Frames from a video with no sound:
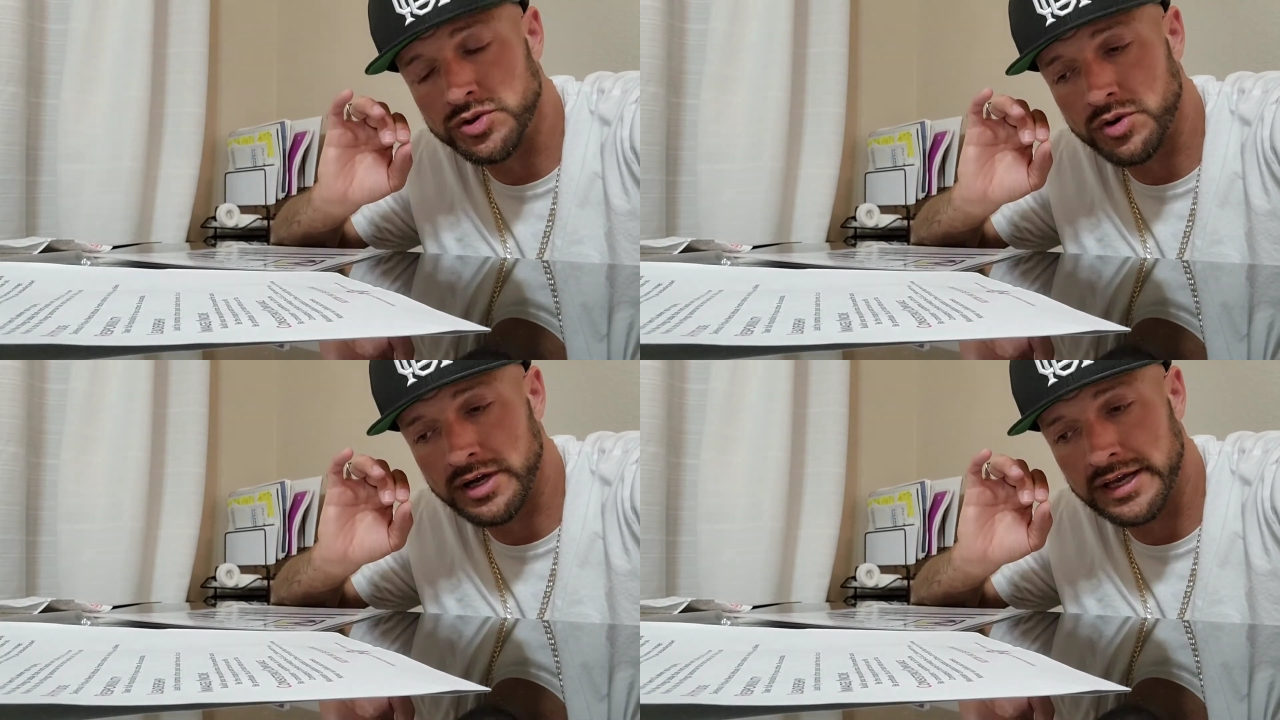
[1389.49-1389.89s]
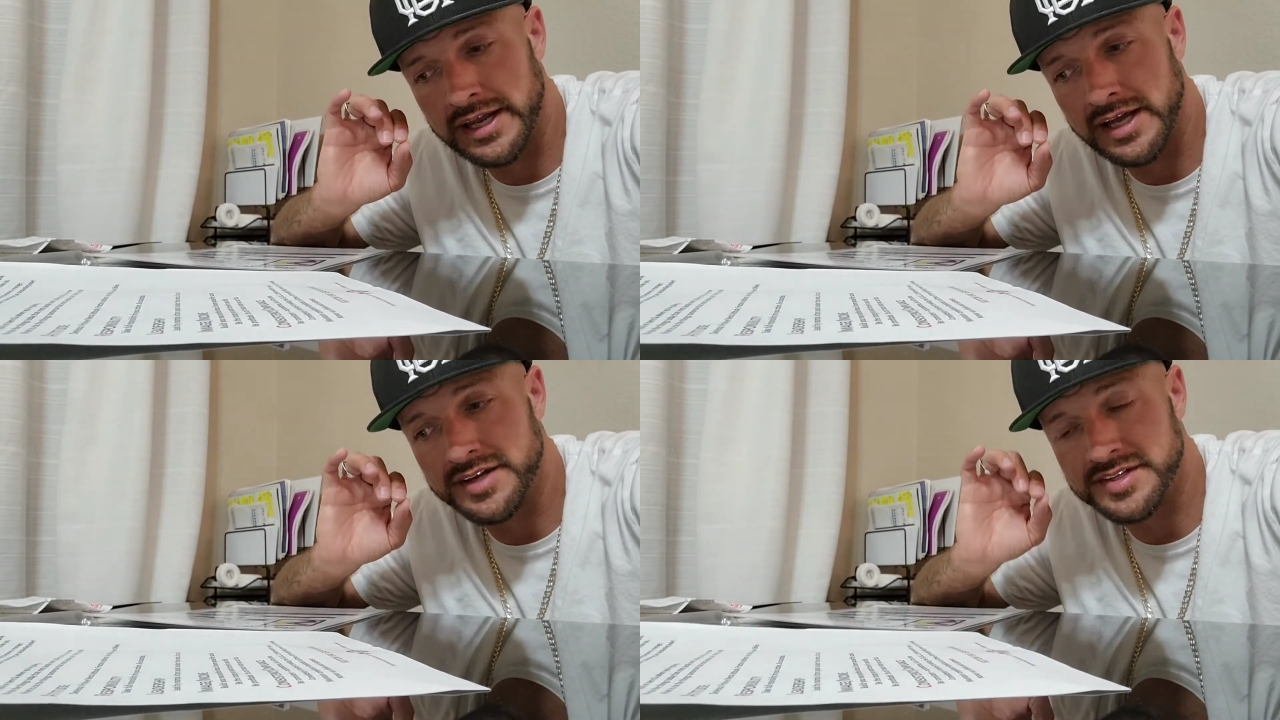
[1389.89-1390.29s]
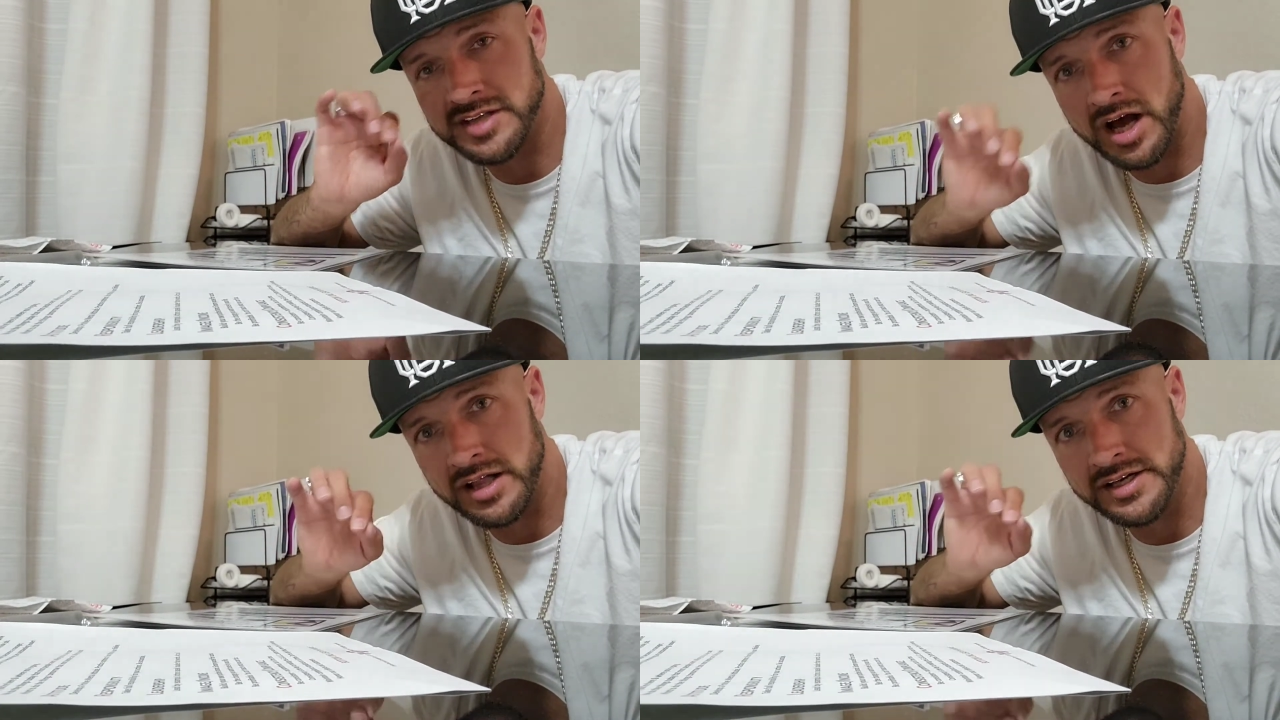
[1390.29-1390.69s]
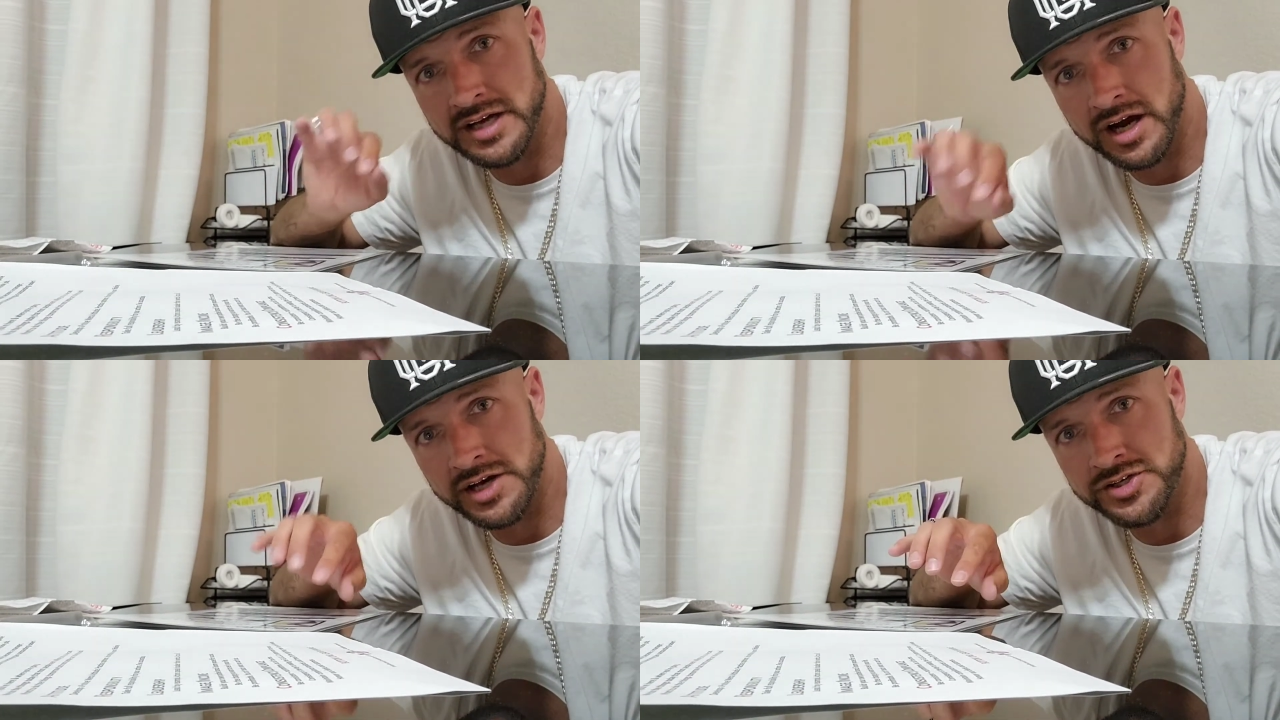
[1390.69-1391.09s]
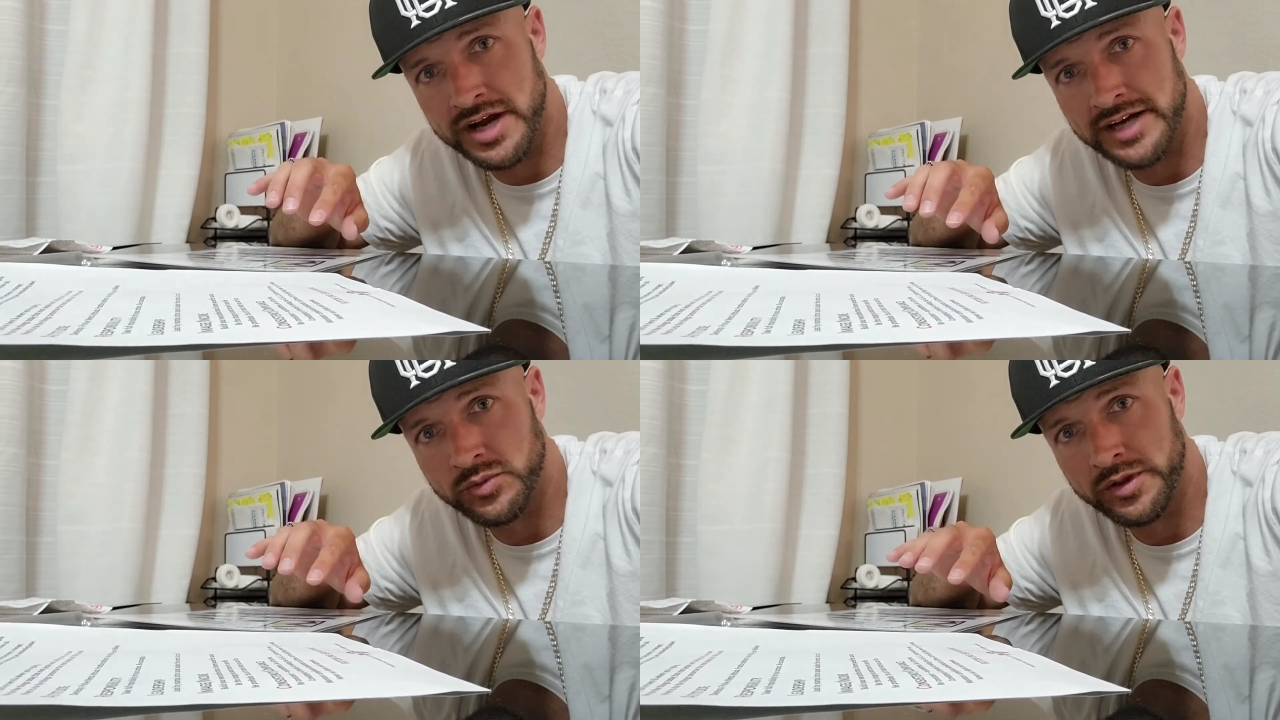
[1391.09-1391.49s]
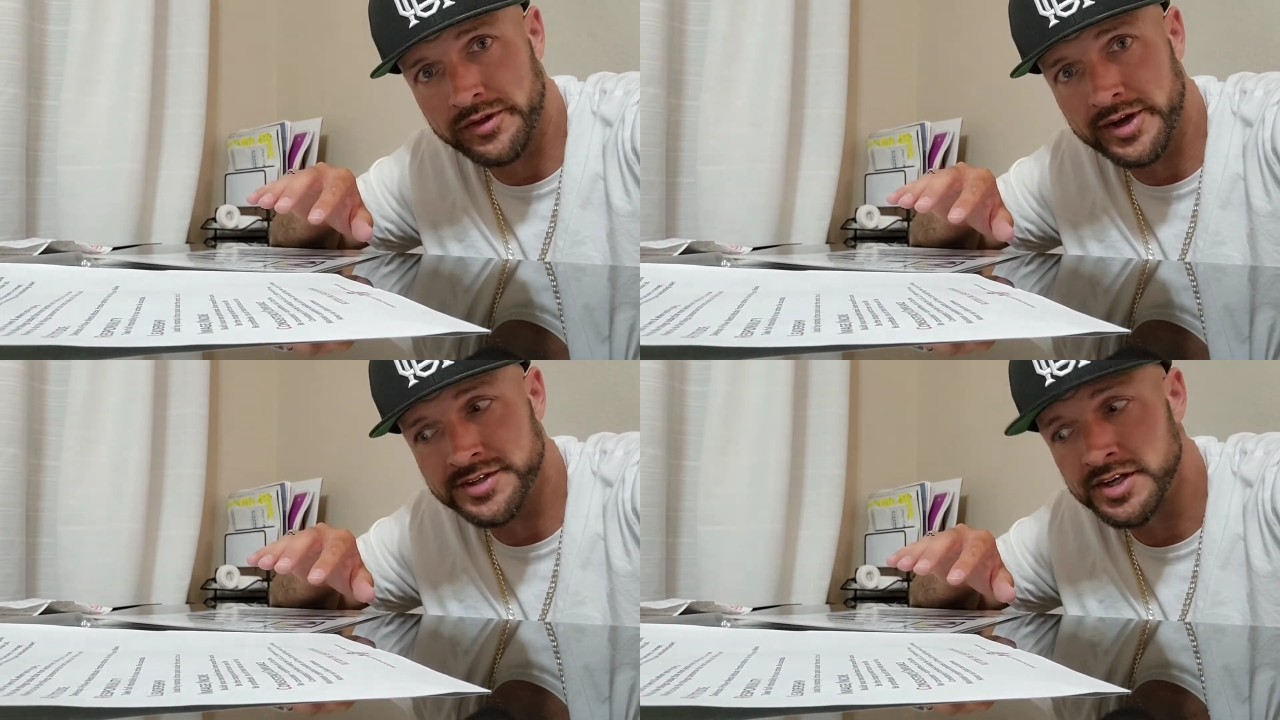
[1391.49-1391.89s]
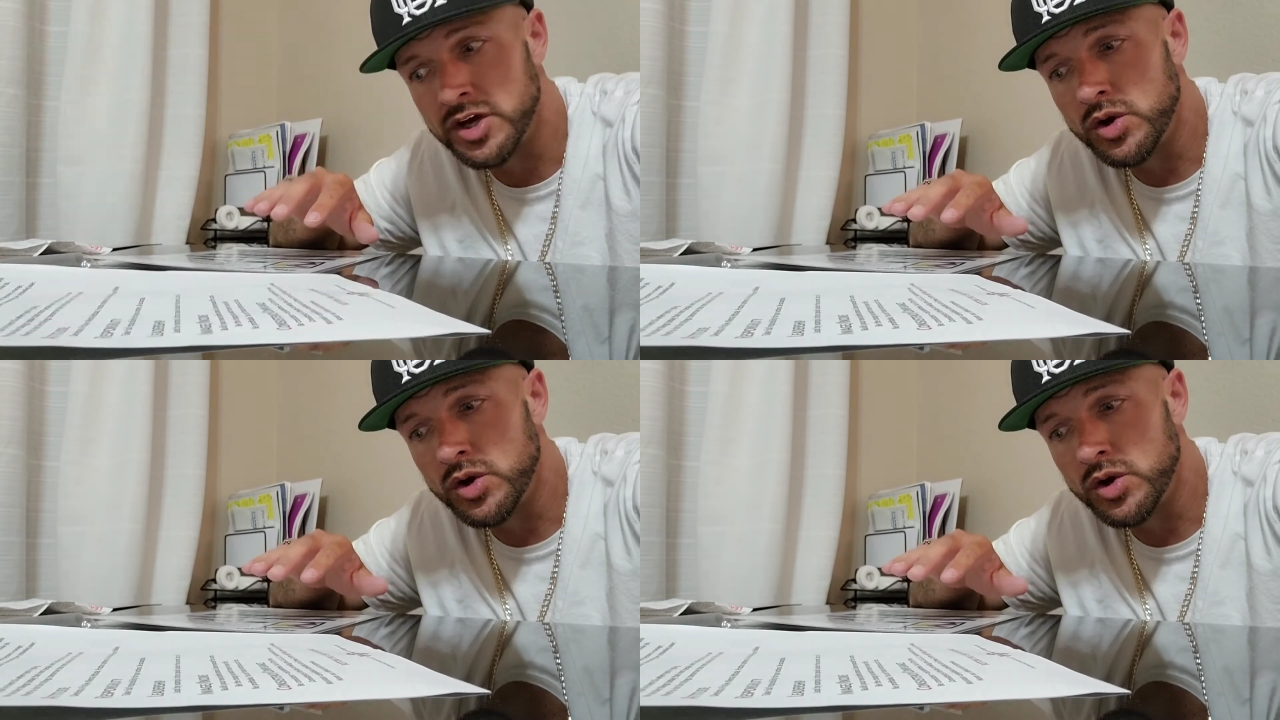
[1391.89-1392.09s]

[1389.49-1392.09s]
You are getting a solid contract with us.